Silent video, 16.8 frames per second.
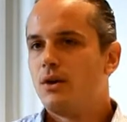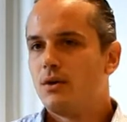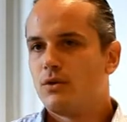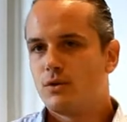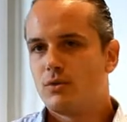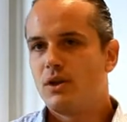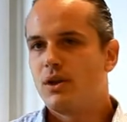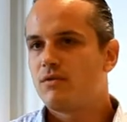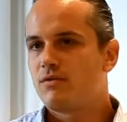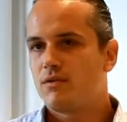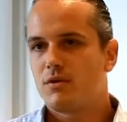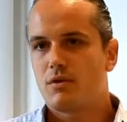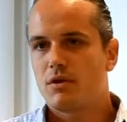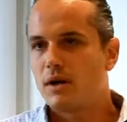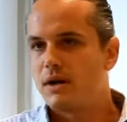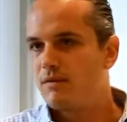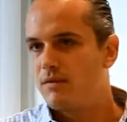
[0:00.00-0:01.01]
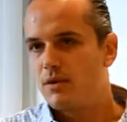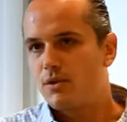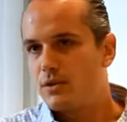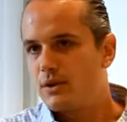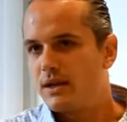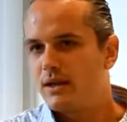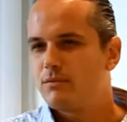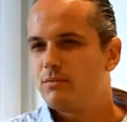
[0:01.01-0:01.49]
So therefore I've
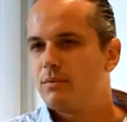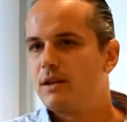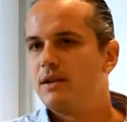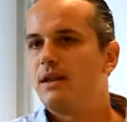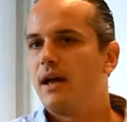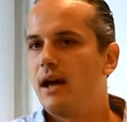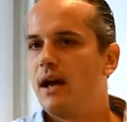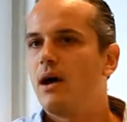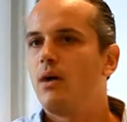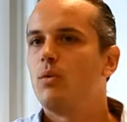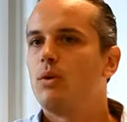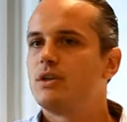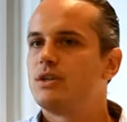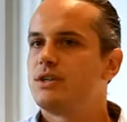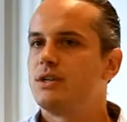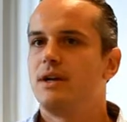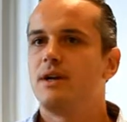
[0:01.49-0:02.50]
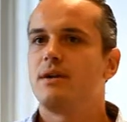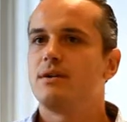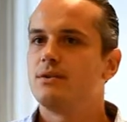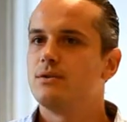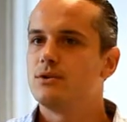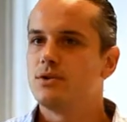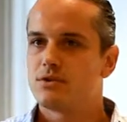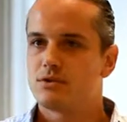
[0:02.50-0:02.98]
already explained how with SHARE
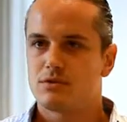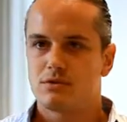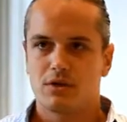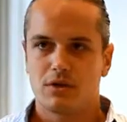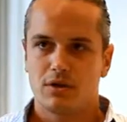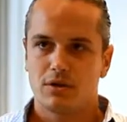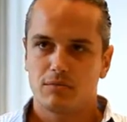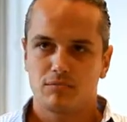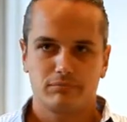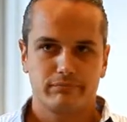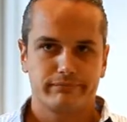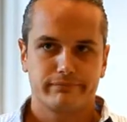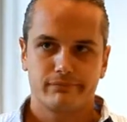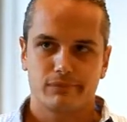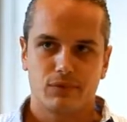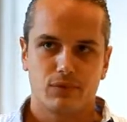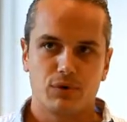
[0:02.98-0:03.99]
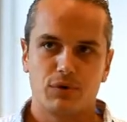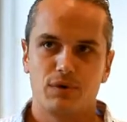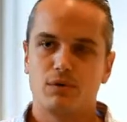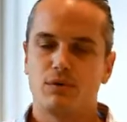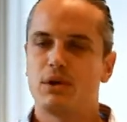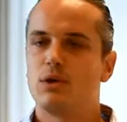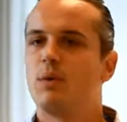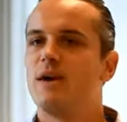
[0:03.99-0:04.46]
you just
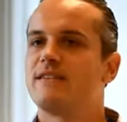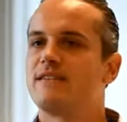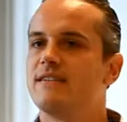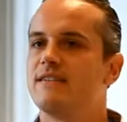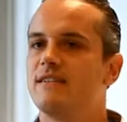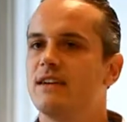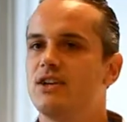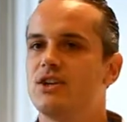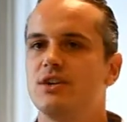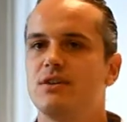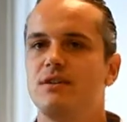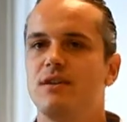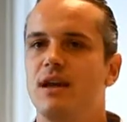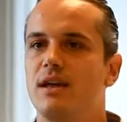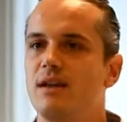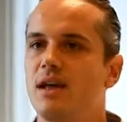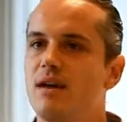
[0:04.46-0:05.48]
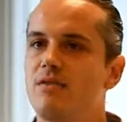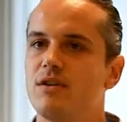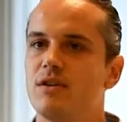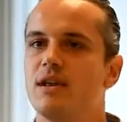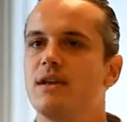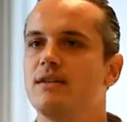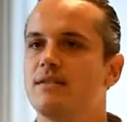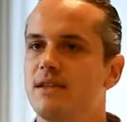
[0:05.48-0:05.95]
request a session and
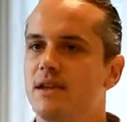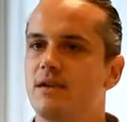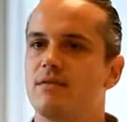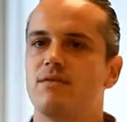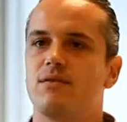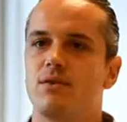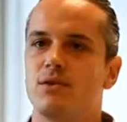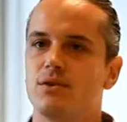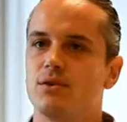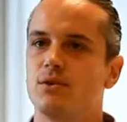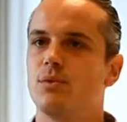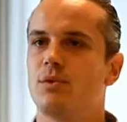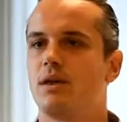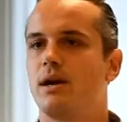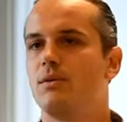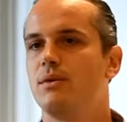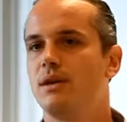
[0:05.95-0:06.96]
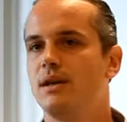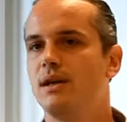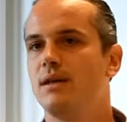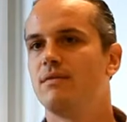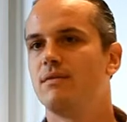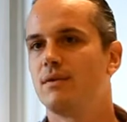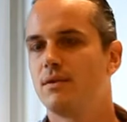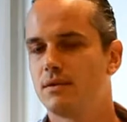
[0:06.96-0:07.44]
everything is there for you without any
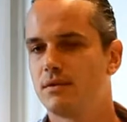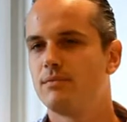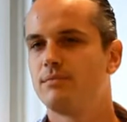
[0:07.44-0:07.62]
effort.